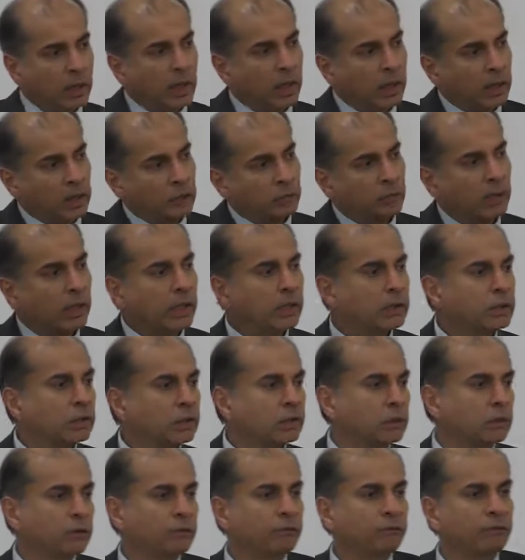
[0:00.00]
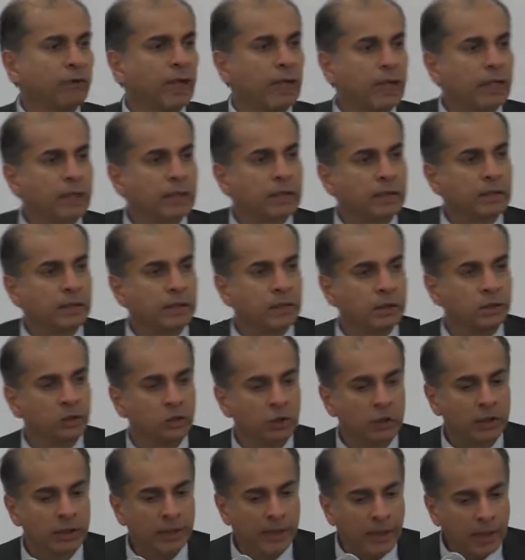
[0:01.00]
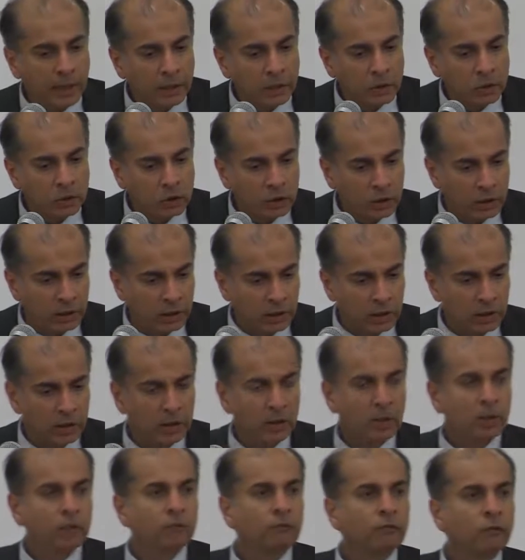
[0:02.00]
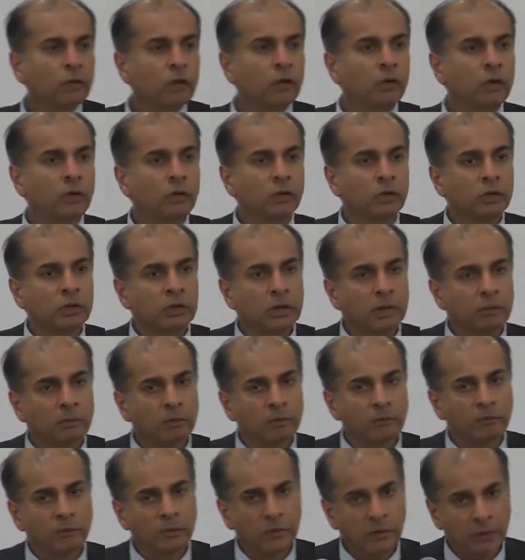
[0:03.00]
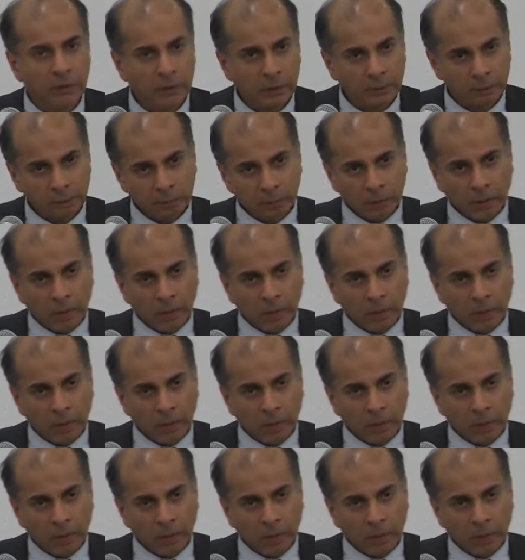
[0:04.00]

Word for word: and trying to sort of find a genealogy for some of the